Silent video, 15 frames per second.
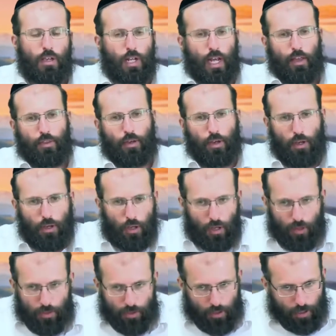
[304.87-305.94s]
You let the
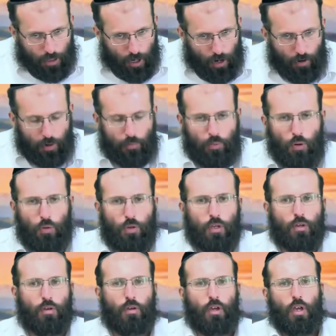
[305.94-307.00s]
current pull
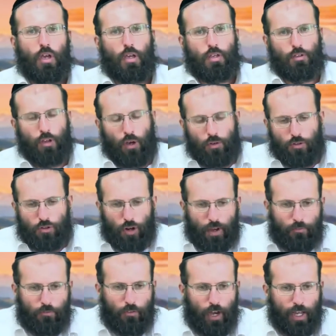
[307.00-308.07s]
you. You don't try
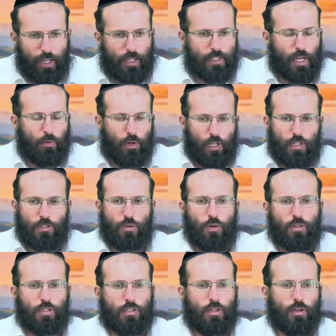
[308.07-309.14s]
and fight because that would
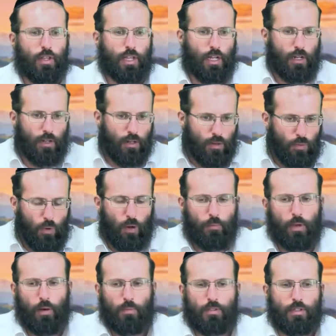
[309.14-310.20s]
exhaust you and then you won't
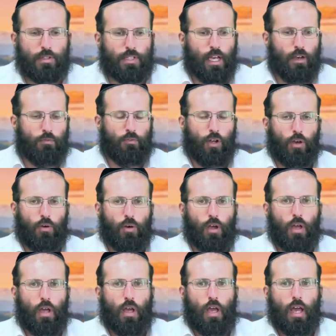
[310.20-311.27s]
be able to stay afloat.
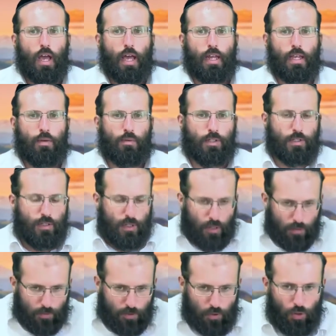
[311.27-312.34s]
And he was
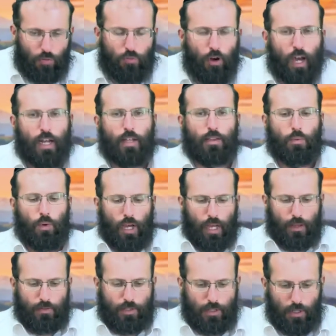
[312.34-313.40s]
sort of riding the
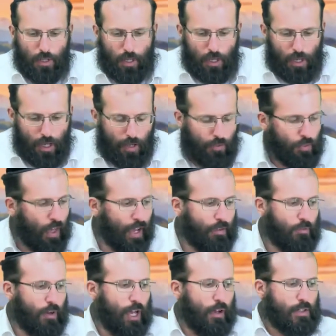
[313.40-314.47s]
waves, and
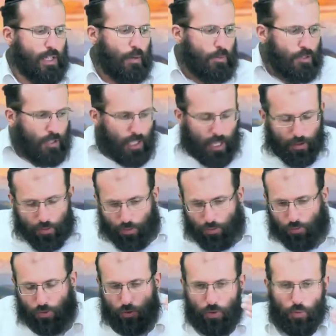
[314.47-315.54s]
thankfully I was able to get
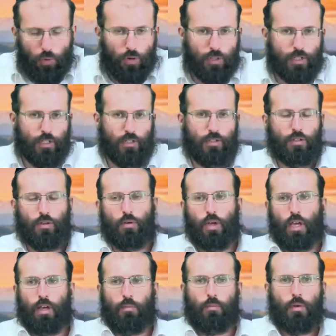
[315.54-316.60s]
through the water to
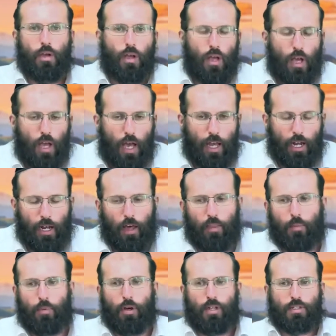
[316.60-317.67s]
him. And
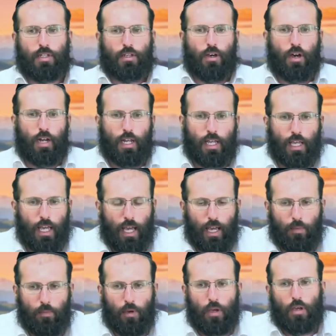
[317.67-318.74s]
another person kindly
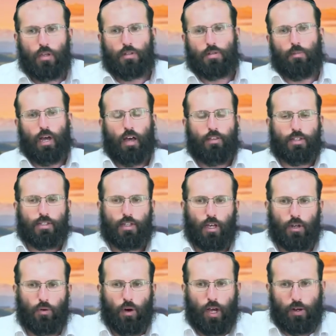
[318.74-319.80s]
came to my other
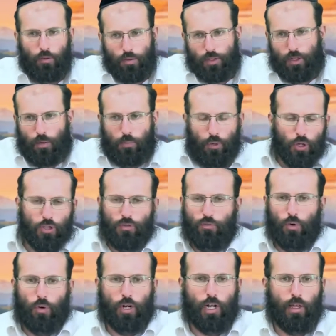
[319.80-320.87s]
son, who I'd also pushed
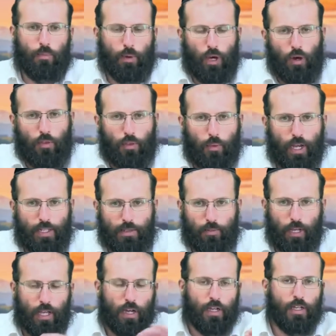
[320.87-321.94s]
forward a little bit on the way to
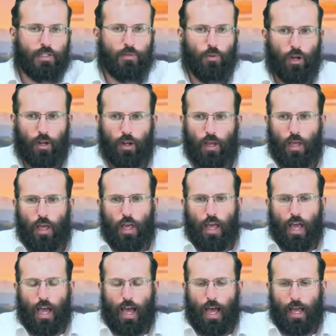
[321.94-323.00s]
my youngest one,
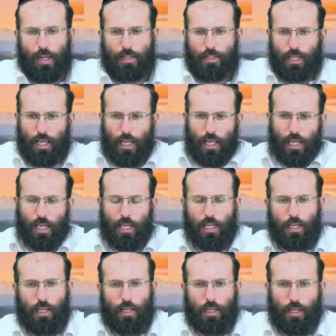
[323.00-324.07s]
and
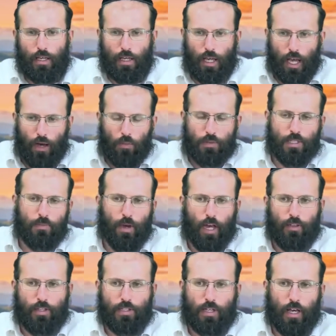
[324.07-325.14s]
he helped my
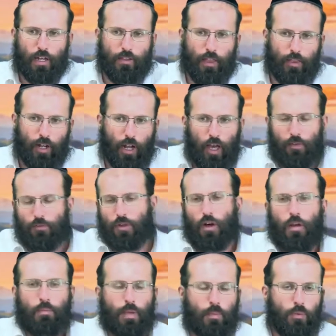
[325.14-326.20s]
other son, and then the
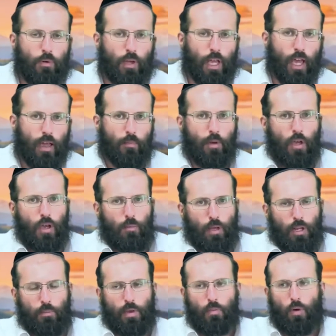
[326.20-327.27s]
lifeguard people came. But
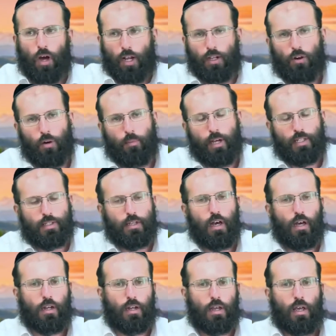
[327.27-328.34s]
in the meanwhile, I'd got my
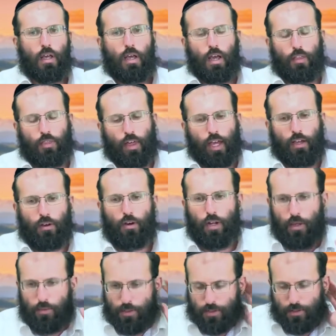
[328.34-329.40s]
son, and thank God
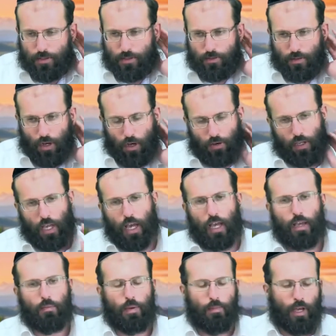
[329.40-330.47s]
he was
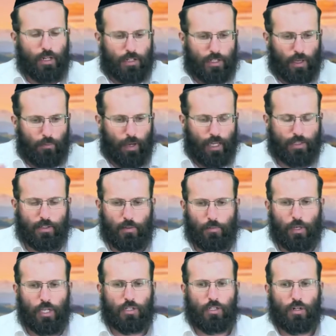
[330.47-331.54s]
okay, and we managed to get back to the
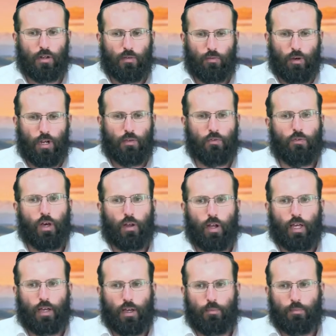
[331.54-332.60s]
beach, and I really felt
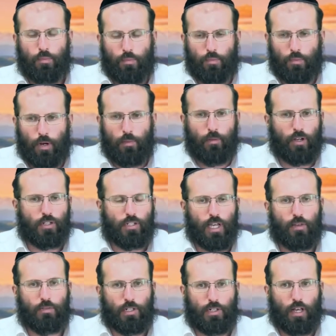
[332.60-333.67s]
like I'd pretty much
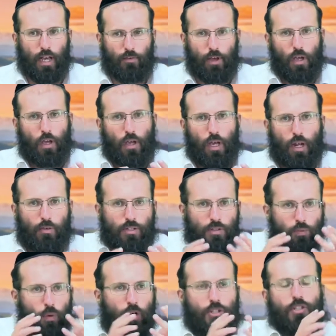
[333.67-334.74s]
saved his life. And I was
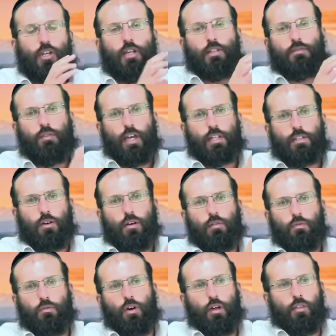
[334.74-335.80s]
just watching his face going
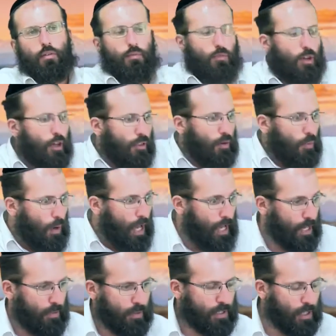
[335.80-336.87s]
further and further away,
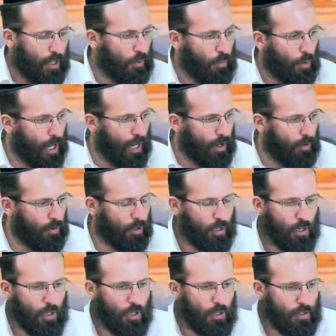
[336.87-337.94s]
and it was like, wow,
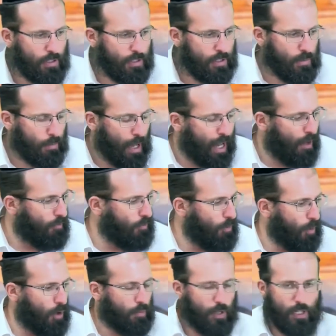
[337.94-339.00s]
this is a powerful
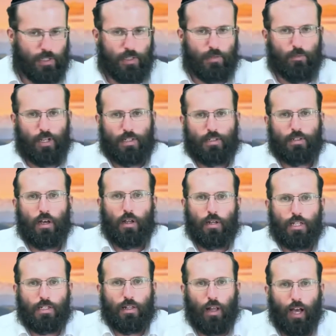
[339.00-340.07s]
moment. This is my son,
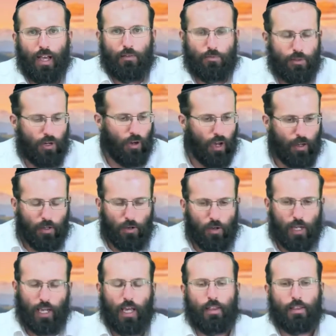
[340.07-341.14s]
his life, you know, I got
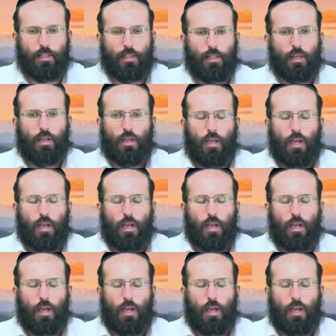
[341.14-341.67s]
to get the...